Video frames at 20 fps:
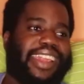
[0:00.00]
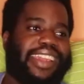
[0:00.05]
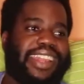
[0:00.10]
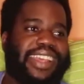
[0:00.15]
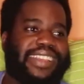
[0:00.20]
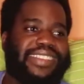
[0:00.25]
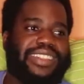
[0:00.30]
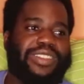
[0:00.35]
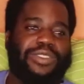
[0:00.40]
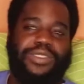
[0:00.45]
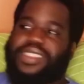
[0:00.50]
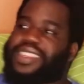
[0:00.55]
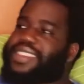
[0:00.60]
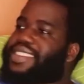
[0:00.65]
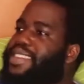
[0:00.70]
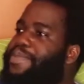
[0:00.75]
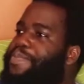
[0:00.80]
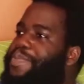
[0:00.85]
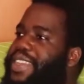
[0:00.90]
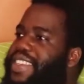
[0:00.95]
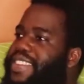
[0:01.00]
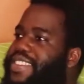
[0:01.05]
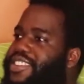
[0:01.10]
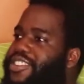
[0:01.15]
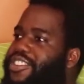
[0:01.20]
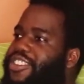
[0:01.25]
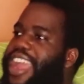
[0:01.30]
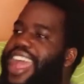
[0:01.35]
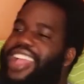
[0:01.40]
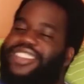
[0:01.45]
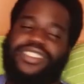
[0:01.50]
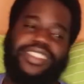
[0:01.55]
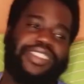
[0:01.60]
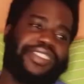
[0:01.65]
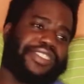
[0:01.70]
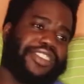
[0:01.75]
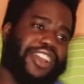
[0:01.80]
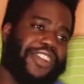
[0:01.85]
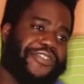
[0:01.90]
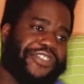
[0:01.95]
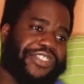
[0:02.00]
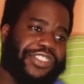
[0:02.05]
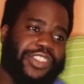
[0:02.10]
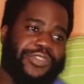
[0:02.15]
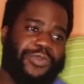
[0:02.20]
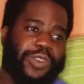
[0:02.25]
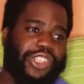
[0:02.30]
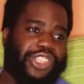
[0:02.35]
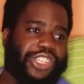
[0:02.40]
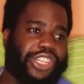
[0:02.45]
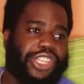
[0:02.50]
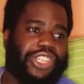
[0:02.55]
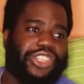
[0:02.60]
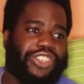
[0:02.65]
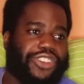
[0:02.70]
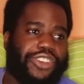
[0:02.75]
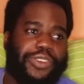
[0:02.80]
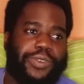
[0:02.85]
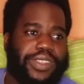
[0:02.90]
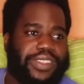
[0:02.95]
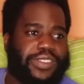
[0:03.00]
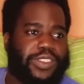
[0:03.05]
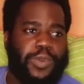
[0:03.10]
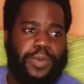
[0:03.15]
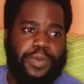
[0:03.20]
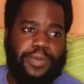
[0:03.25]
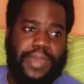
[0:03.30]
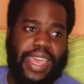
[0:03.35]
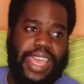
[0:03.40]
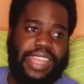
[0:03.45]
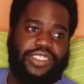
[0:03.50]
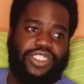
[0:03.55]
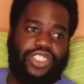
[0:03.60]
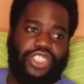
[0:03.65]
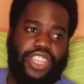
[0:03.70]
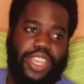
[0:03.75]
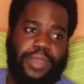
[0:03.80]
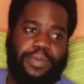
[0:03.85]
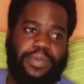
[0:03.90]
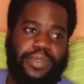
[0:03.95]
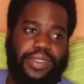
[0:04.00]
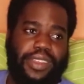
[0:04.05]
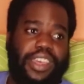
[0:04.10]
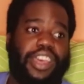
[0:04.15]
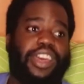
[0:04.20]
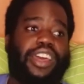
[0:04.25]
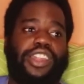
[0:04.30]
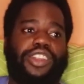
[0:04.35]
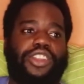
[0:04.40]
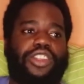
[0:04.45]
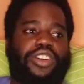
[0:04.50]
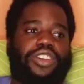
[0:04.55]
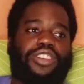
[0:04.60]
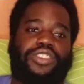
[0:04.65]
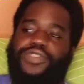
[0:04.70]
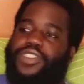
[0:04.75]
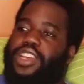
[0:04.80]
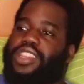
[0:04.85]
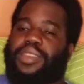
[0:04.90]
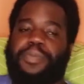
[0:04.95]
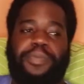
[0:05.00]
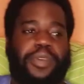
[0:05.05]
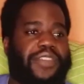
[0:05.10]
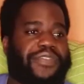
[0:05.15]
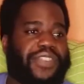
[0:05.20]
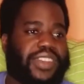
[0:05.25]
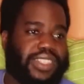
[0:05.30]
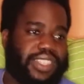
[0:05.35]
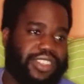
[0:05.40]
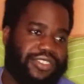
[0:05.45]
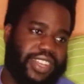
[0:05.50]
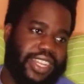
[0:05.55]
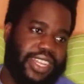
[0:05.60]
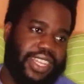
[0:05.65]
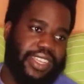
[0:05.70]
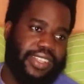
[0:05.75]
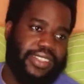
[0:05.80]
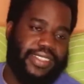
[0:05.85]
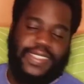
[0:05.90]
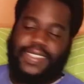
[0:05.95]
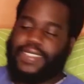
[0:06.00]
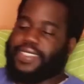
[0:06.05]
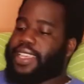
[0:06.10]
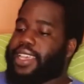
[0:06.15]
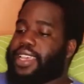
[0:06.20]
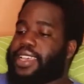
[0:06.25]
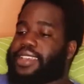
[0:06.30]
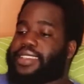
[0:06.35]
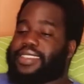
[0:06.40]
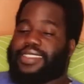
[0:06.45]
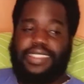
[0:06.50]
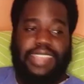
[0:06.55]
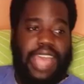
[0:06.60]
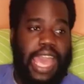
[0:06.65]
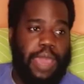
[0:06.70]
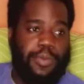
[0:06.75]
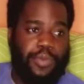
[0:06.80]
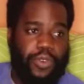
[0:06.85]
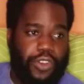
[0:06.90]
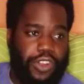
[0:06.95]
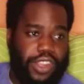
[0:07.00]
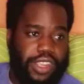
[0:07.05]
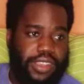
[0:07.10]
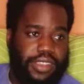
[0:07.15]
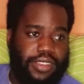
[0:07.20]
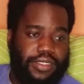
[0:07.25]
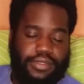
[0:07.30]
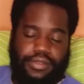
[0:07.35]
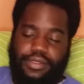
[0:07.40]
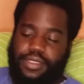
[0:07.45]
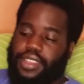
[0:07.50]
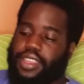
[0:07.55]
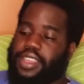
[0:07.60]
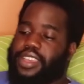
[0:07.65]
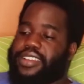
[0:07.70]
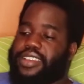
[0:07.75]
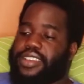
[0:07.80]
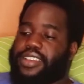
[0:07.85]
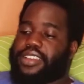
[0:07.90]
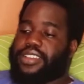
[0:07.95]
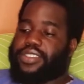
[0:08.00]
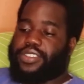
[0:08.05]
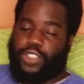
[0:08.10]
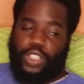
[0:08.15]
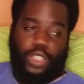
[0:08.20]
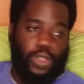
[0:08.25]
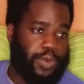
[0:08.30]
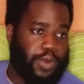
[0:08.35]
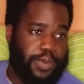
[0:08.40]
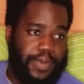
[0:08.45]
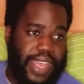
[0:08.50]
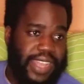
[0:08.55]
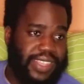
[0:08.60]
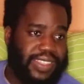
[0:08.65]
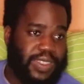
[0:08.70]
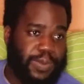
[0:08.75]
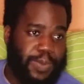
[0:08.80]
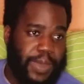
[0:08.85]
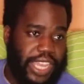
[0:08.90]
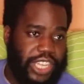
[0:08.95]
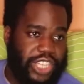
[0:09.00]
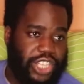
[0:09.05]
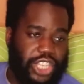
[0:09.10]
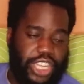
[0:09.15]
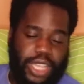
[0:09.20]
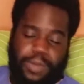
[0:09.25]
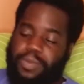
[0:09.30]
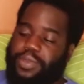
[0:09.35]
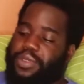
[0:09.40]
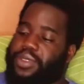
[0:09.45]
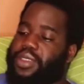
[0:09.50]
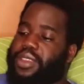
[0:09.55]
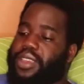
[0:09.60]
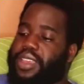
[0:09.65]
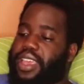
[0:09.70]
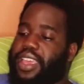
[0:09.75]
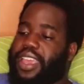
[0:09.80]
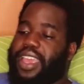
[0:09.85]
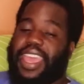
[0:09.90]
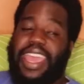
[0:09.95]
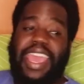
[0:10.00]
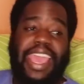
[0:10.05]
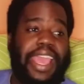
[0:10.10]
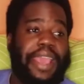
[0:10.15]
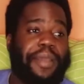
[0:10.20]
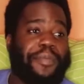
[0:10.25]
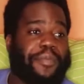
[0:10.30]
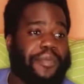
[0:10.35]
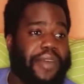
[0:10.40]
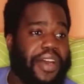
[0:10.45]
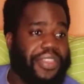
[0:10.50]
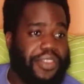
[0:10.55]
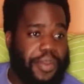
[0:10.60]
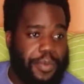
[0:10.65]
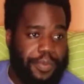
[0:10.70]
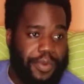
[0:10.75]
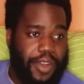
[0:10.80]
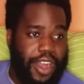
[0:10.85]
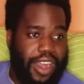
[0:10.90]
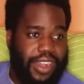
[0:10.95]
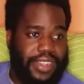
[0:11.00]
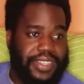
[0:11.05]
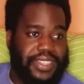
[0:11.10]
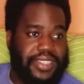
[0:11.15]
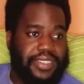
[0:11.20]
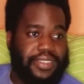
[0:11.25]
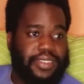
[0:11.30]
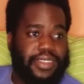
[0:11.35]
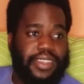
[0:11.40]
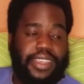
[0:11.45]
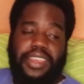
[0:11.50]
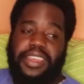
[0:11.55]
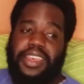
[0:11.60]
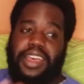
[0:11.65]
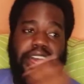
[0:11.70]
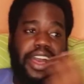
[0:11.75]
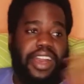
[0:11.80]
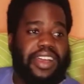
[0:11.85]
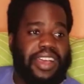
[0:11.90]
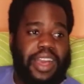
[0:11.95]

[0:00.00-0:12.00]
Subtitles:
Lex Luthor simply scratched the surface of what you could do with Superman's ship. Look, you've got the perfect ingredients. Cyborg, Superman's spaceship, a mother box, a